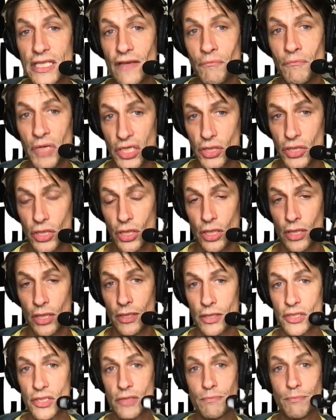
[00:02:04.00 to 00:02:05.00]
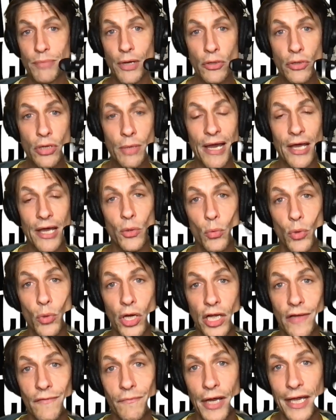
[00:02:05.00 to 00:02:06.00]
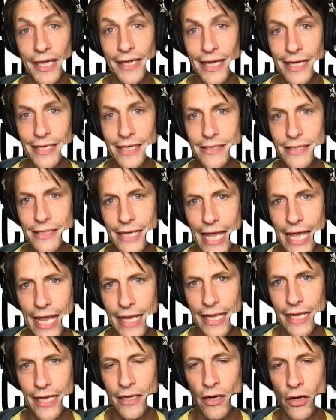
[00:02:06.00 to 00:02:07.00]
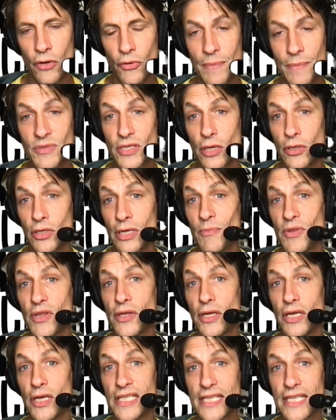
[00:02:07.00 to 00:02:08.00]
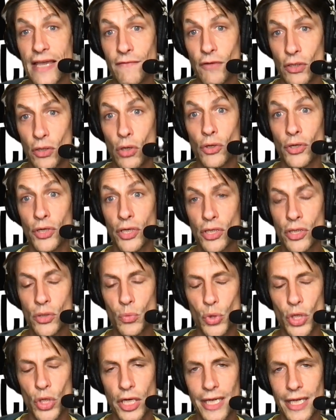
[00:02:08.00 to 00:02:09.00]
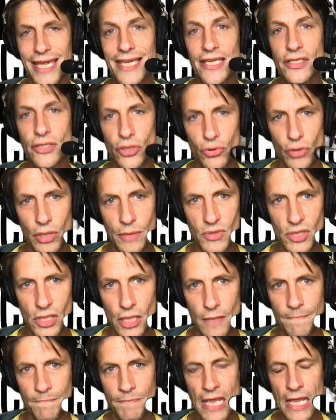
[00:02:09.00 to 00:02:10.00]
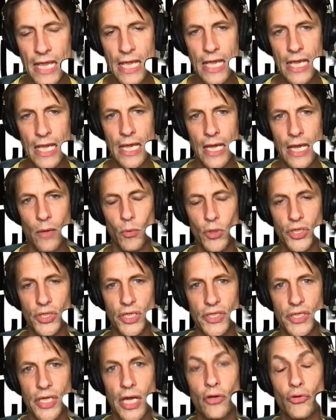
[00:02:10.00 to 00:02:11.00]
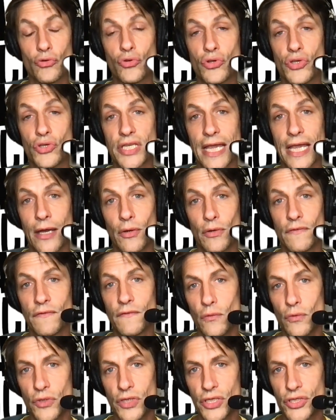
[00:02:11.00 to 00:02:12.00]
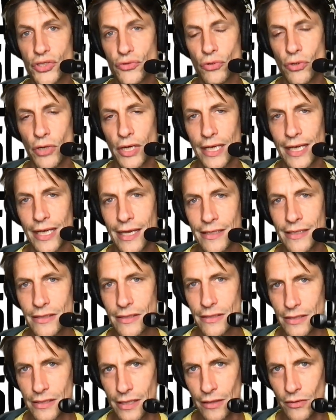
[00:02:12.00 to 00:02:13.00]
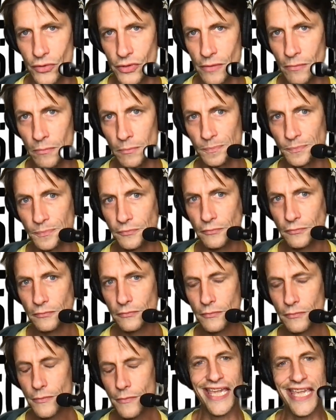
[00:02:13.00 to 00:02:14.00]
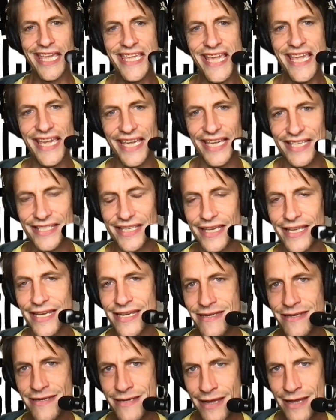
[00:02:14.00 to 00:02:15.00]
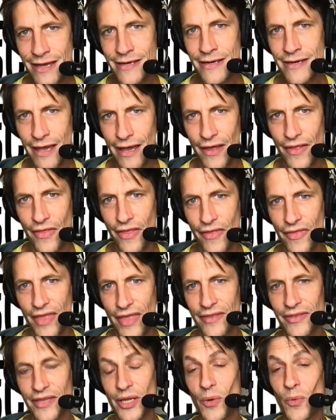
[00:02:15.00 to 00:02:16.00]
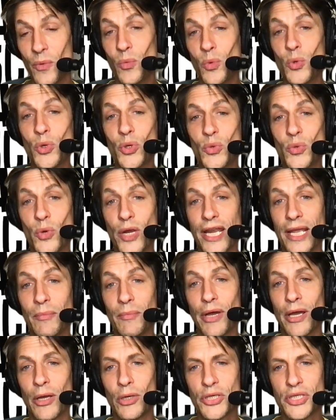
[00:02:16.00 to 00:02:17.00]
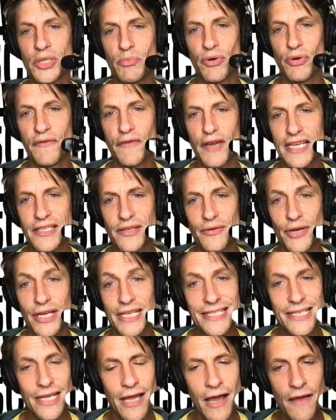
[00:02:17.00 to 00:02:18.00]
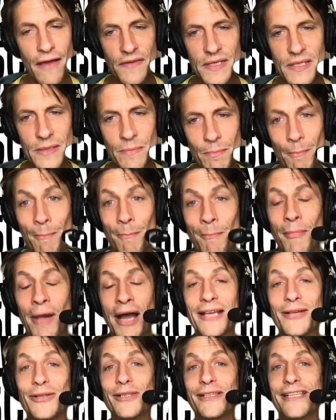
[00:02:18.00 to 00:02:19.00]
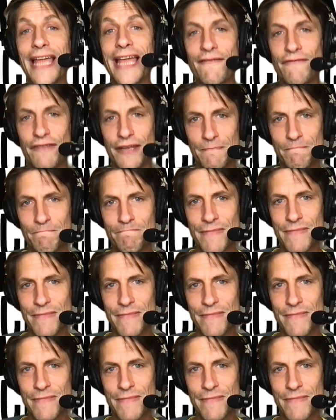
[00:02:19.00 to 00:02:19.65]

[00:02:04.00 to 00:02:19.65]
of Michigan, spoke about the work of my guest today in our episode number 37 on her work, Histotripsy, which is ultrasound for destroying cancer cells. He is none other than the award-winning biology professor at Tufts, Michael Levin.